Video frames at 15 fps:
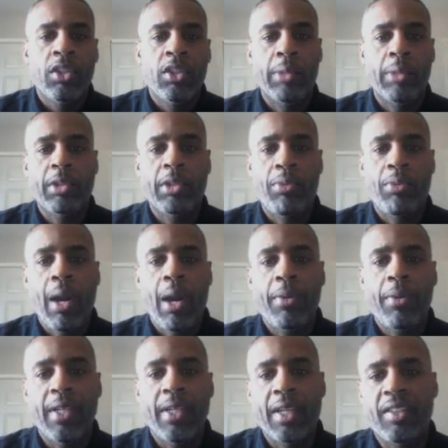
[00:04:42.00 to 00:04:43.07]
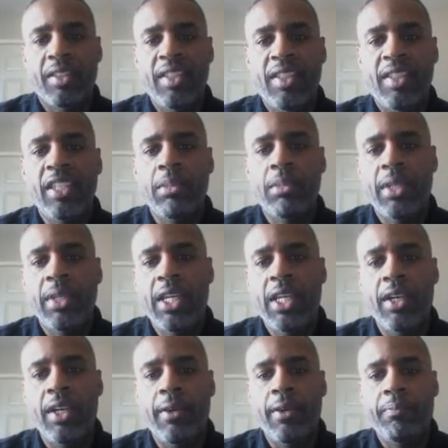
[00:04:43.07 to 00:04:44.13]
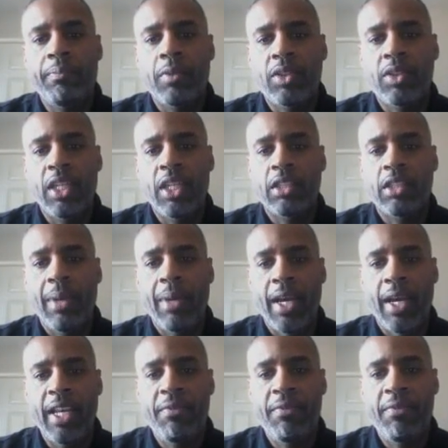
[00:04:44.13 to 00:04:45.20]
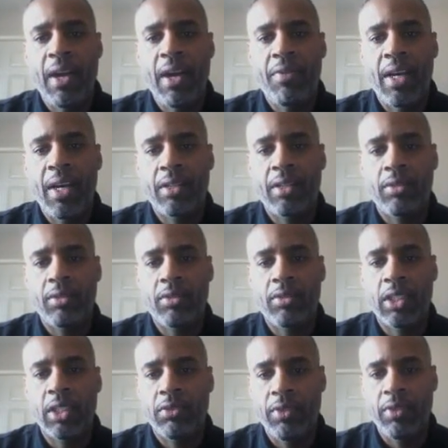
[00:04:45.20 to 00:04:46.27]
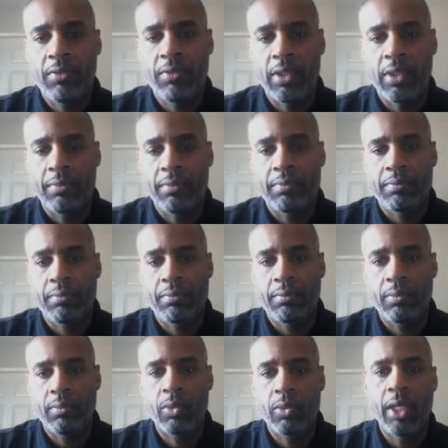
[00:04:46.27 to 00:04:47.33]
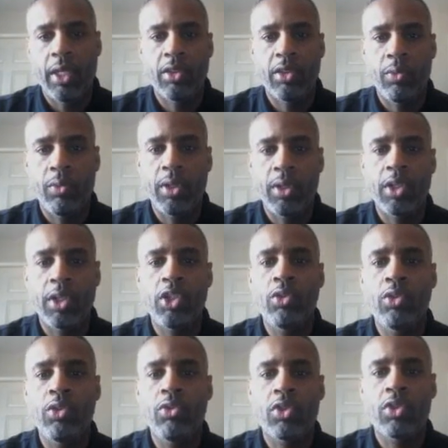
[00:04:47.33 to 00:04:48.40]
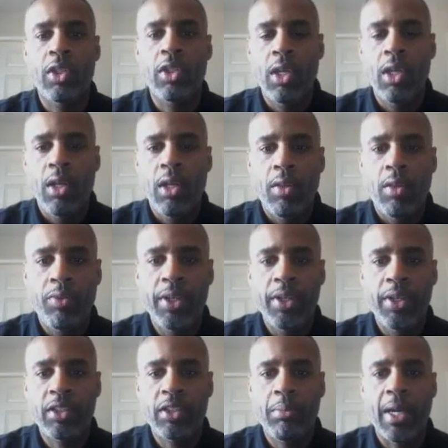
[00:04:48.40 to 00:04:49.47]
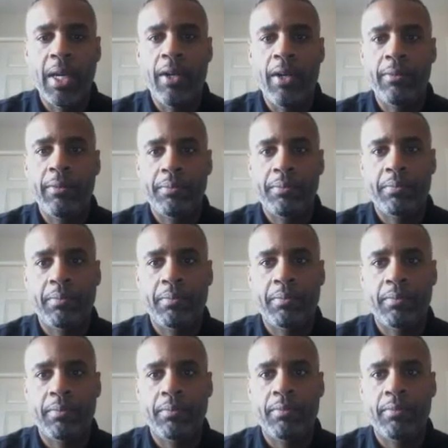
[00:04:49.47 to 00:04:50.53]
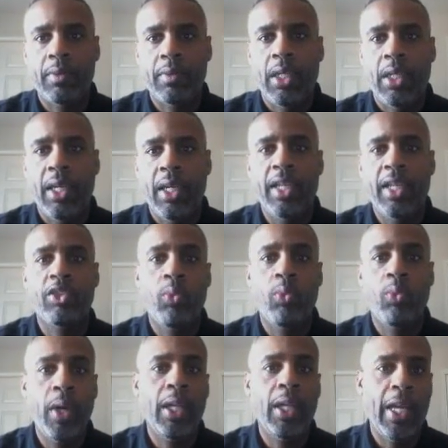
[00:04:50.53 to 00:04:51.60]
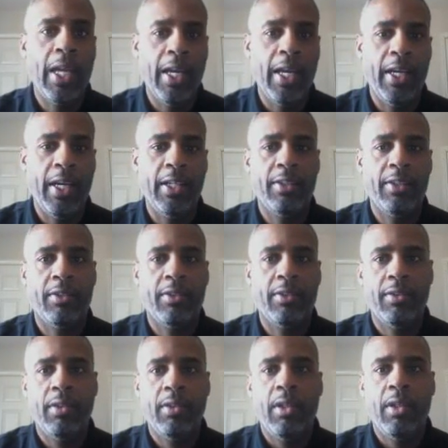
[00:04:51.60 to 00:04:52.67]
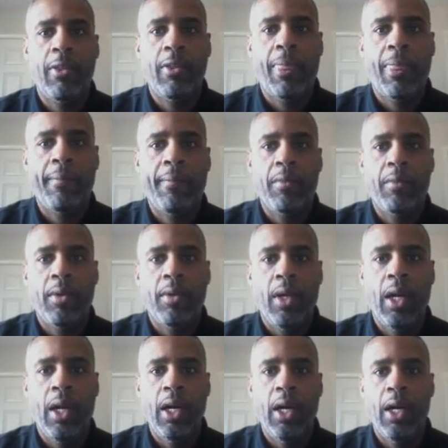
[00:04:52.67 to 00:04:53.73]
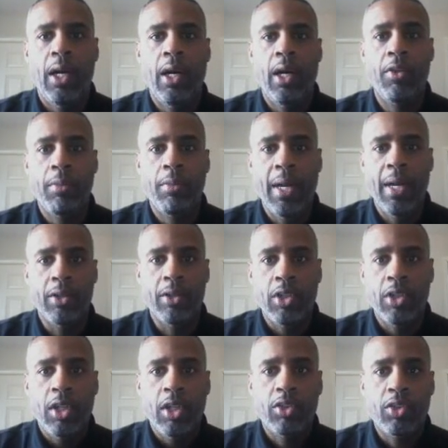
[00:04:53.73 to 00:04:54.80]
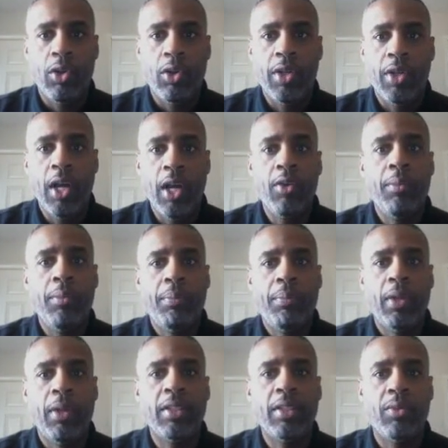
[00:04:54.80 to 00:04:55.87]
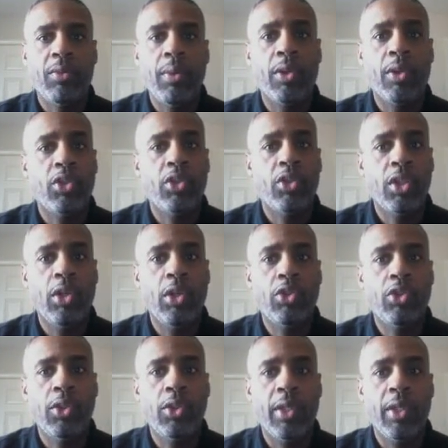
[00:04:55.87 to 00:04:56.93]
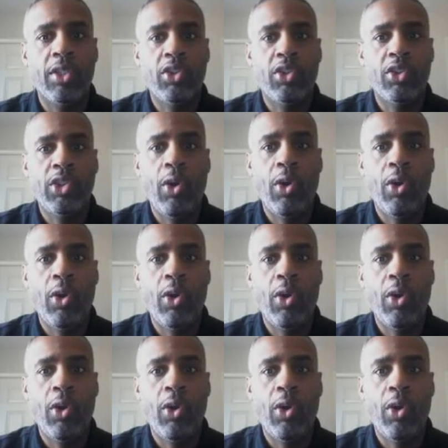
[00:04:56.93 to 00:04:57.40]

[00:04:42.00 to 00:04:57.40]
subject property. Now the Zestimate here says about $85,650. Okay, so we're going to use this amount as well as other amounts. So the other place that we want you to go to is